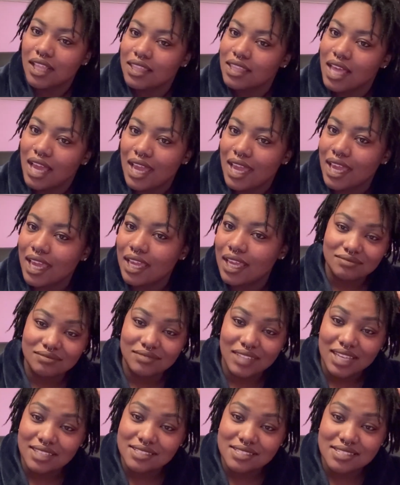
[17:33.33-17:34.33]
Like,
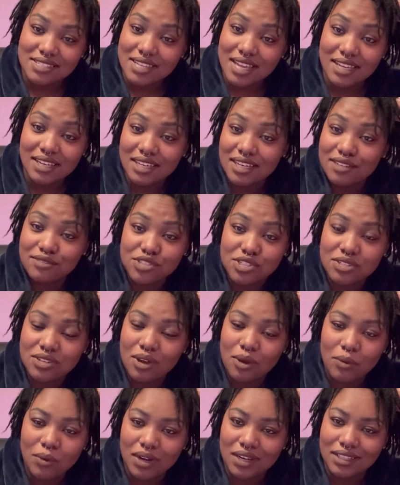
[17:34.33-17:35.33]
that's insane. And if she
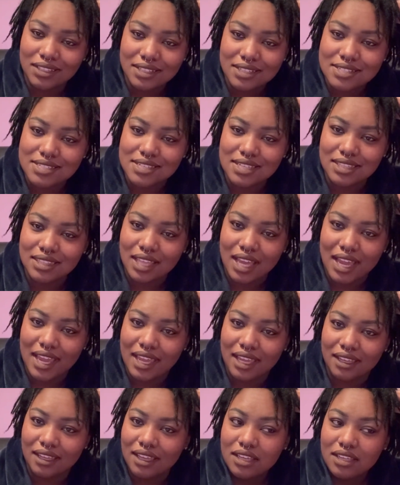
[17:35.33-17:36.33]
don't want to listen,
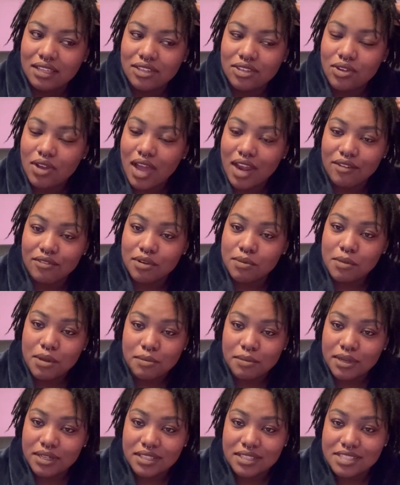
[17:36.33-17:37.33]
like, you got to
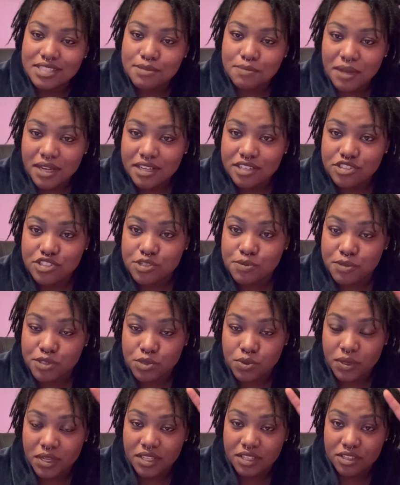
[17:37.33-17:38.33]
remember, this marriage is
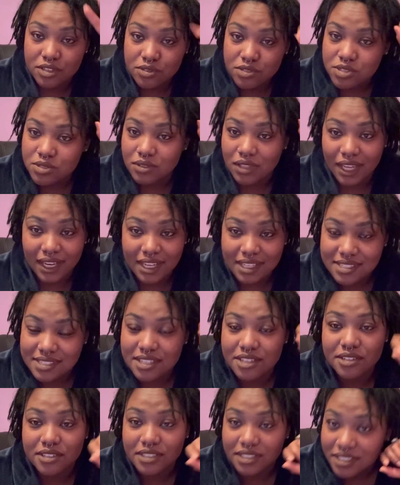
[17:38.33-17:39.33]
between you two. Like I said
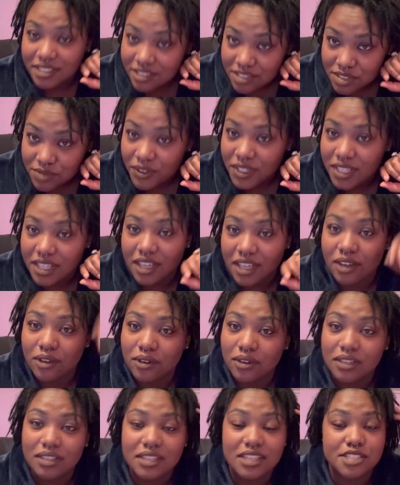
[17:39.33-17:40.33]
earlier in this video,
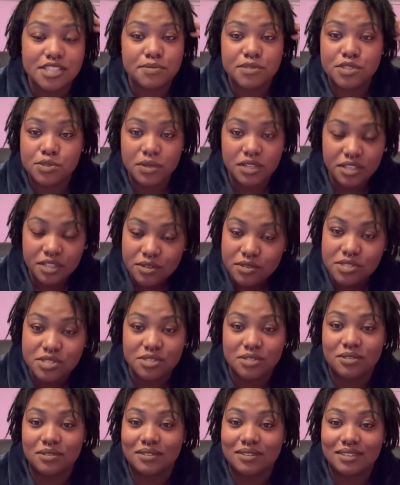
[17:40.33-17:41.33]
is between you
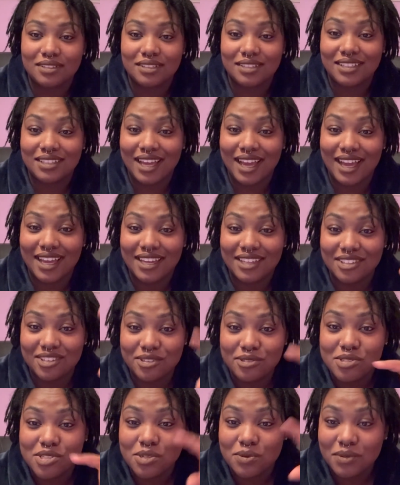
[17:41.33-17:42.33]
two, not you
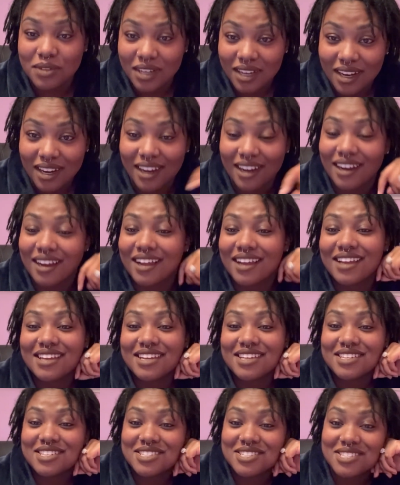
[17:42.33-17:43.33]
two and her.
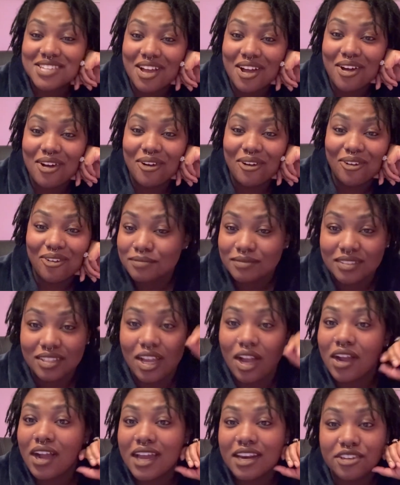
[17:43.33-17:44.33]
So
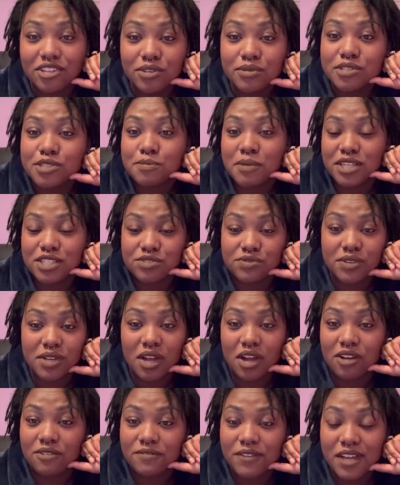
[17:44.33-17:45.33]
y'all got to do what's best for
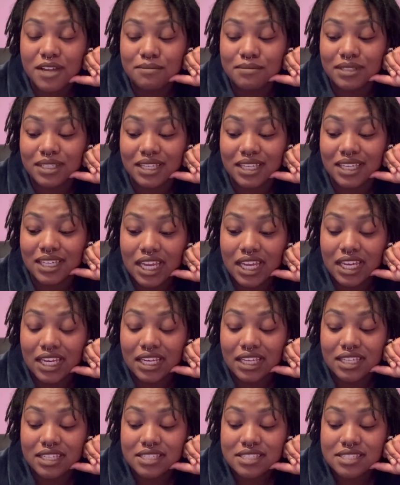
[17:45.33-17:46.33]
y'all family.
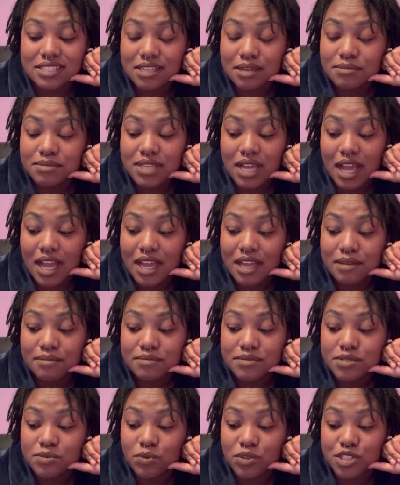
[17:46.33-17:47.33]
And
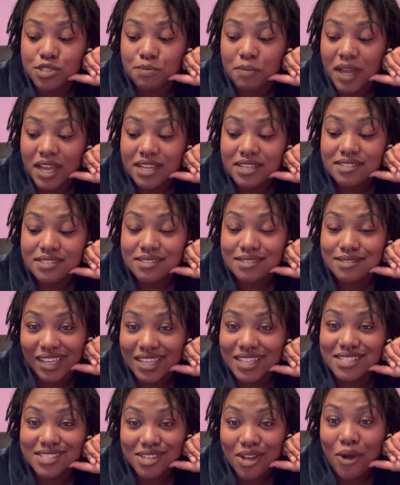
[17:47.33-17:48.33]
sometimes what's best
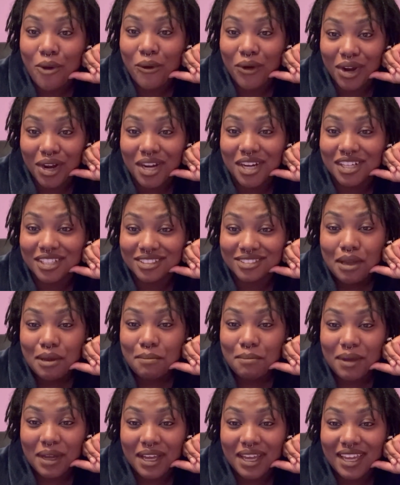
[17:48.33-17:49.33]
is gonna hurt,
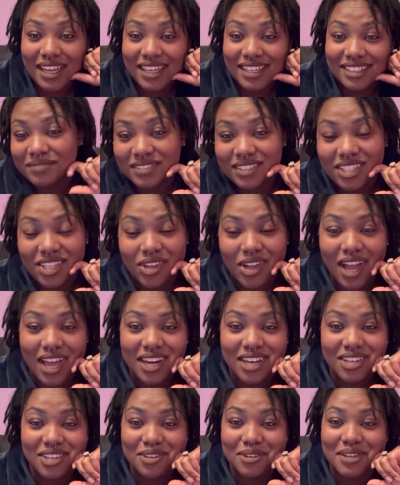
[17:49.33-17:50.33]
but you got
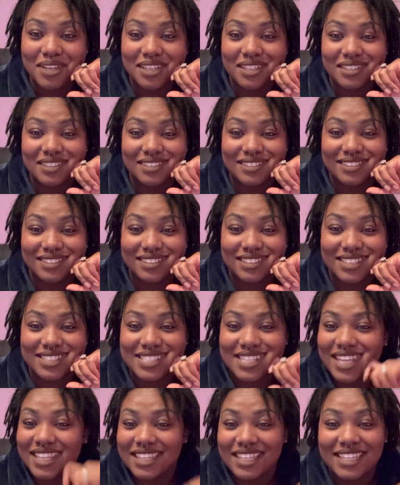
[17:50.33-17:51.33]
to do it. Because
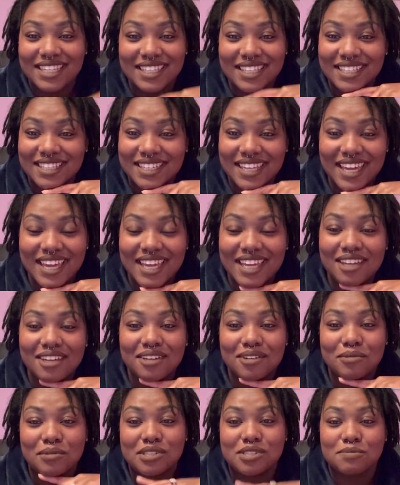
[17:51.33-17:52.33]
at the end of the day,
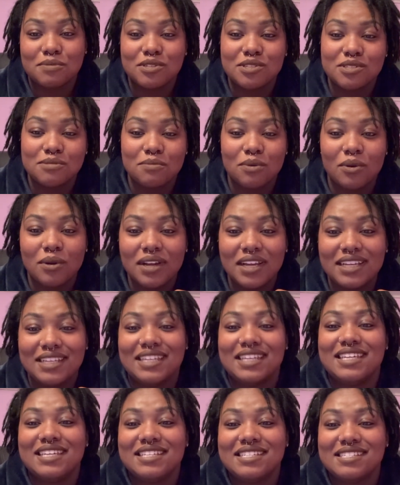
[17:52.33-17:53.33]
what's most important
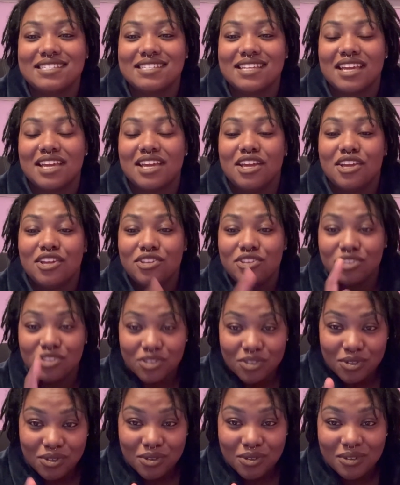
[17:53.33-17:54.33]
is
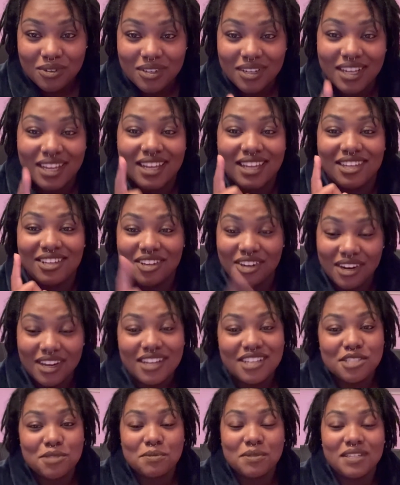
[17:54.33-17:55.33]
you, your
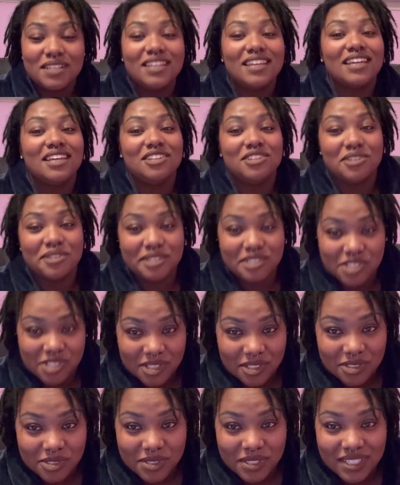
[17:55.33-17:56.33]
husband, and your
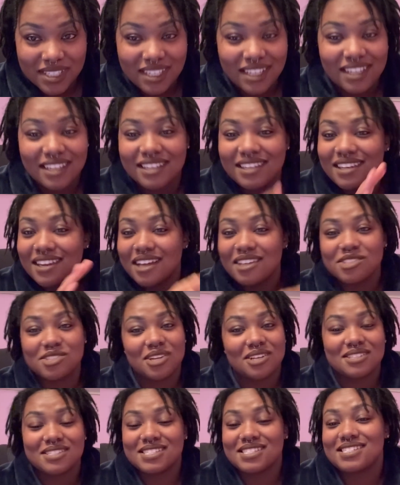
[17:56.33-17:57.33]
children, not
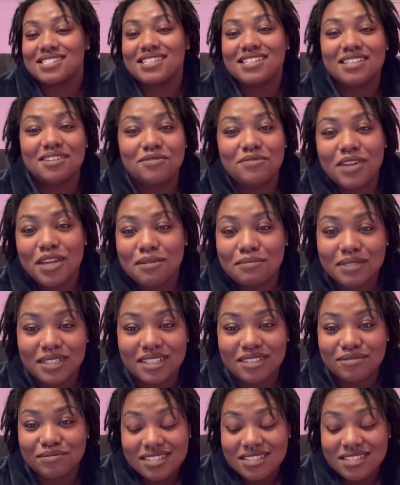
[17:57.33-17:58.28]
y'all's extended family.